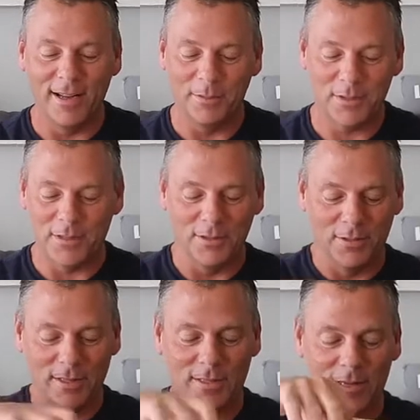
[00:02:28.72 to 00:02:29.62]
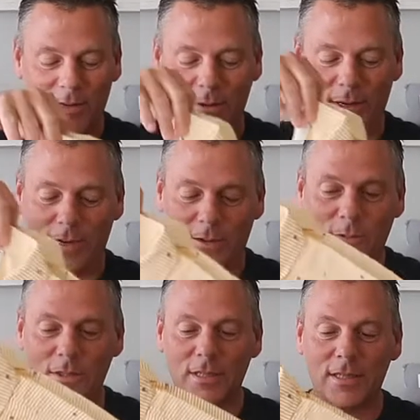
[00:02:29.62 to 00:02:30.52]
Absolutely. So
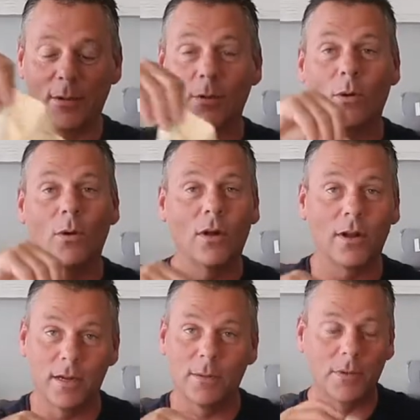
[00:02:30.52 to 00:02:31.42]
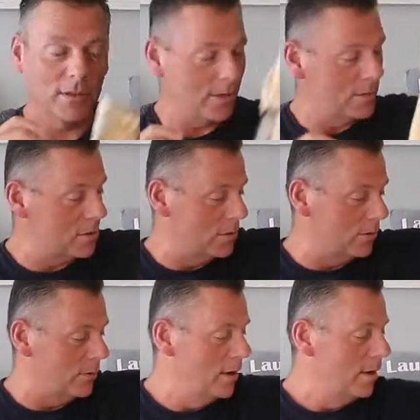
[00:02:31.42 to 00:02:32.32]
we'll just say we're going on a couple of those
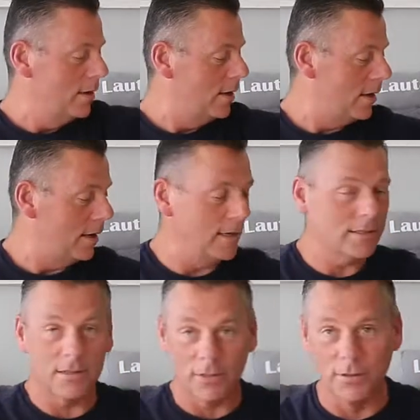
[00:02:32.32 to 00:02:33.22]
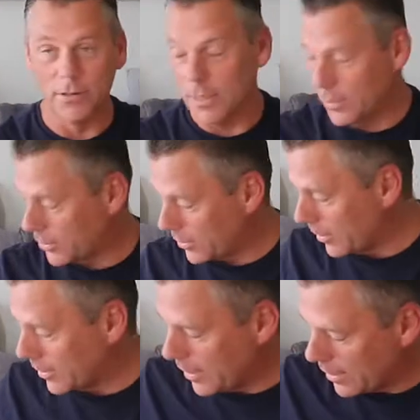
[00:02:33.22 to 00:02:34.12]
soon as the cruise
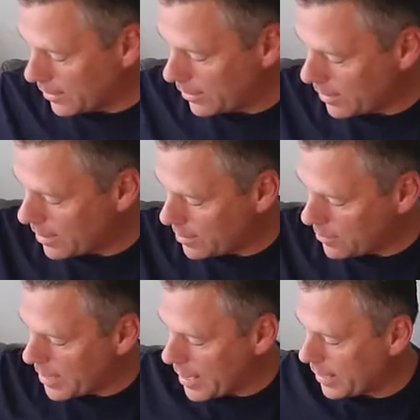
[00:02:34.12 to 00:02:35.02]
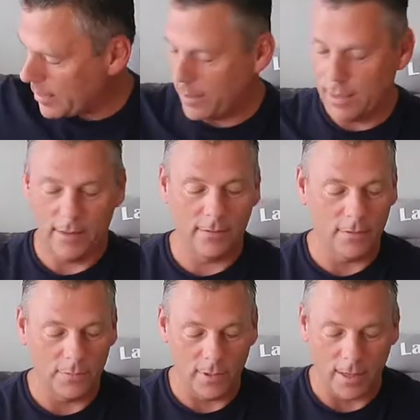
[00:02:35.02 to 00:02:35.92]
industry is getting back
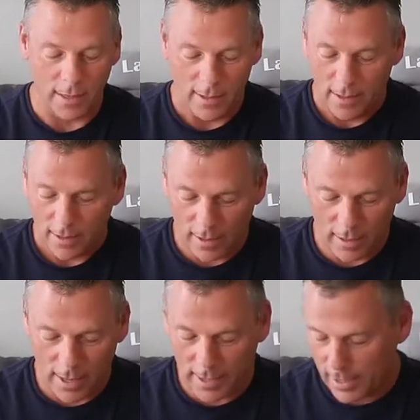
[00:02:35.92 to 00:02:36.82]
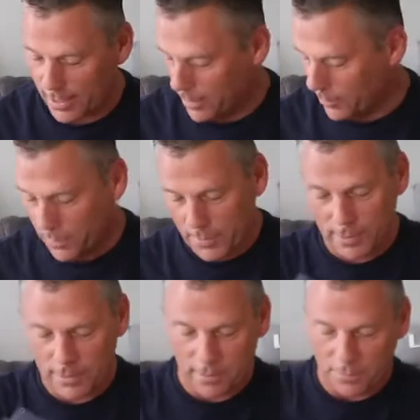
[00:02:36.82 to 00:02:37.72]
into play. All right, got a couple of
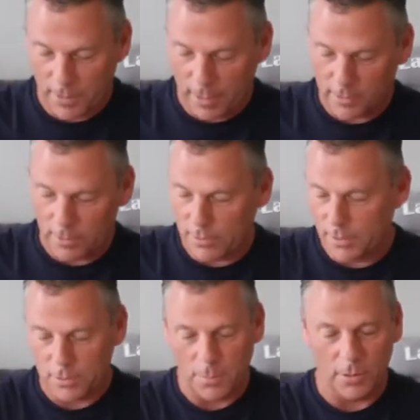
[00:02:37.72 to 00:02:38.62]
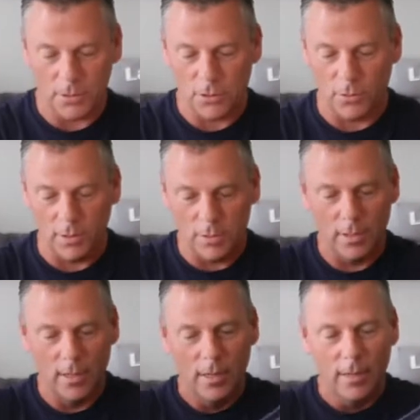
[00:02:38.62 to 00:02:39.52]
pairs of pants. Oh, here's a pair of
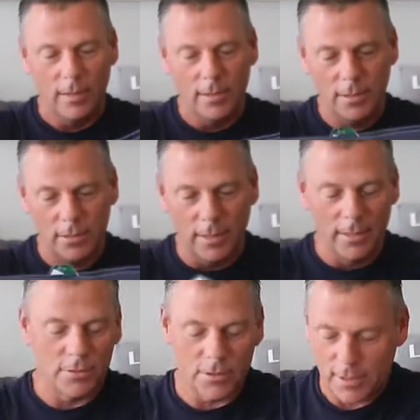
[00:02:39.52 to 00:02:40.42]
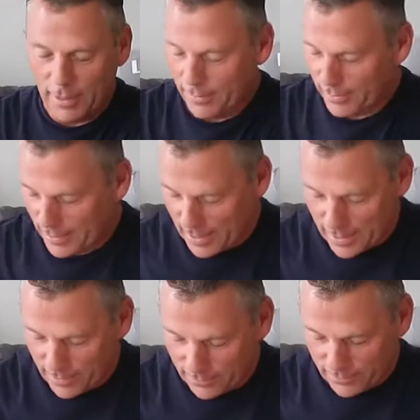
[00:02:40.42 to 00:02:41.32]
shorts. These are interesting. They
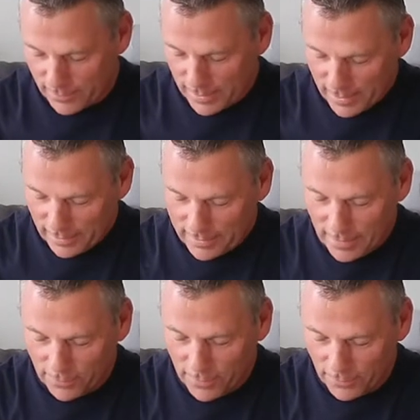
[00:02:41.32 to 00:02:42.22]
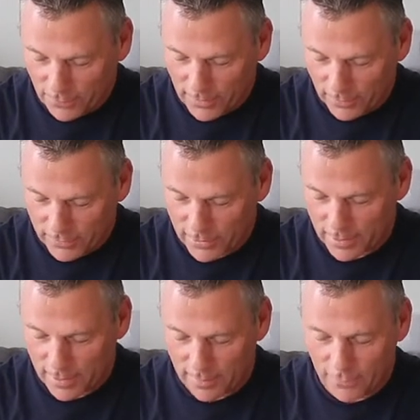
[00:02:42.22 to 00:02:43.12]
got a different feel
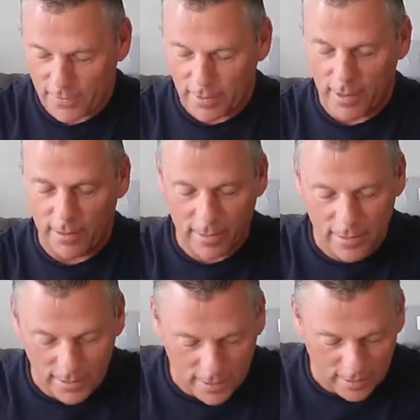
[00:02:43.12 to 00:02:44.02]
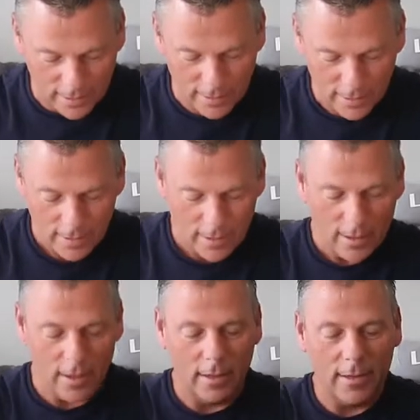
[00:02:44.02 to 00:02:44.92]
to them, very thick,
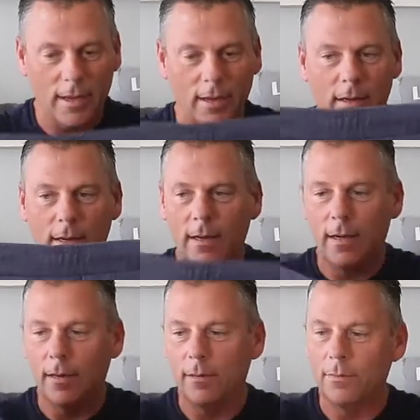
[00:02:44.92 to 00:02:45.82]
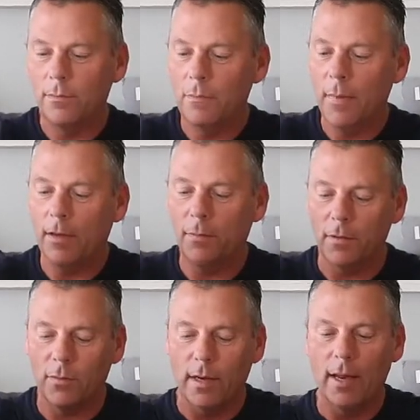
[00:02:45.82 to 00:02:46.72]
kind of mix
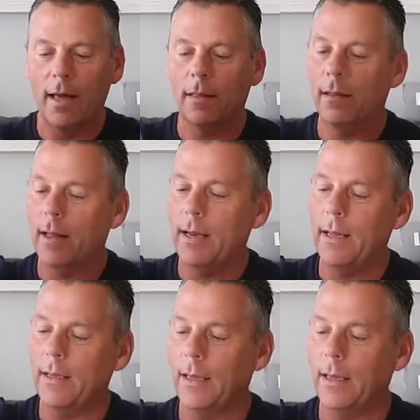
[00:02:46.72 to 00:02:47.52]
between athletic